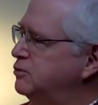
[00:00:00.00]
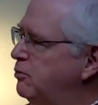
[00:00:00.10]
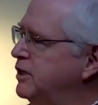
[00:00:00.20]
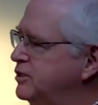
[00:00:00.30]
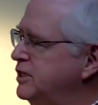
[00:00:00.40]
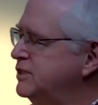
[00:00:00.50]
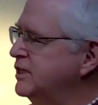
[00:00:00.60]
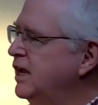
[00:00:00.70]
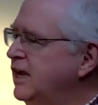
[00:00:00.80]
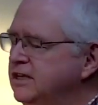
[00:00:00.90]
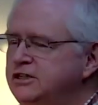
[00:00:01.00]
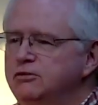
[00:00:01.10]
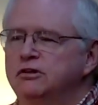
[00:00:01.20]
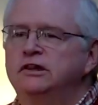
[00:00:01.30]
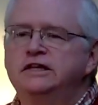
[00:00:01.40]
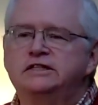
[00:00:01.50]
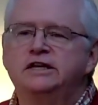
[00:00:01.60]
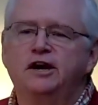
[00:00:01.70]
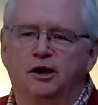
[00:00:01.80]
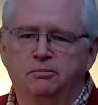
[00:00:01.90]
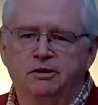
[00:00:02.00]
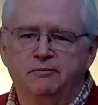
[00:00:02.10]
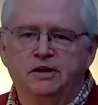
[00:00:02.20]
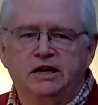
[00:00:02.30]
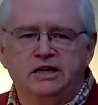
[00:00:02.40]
what Jesus, so listen up.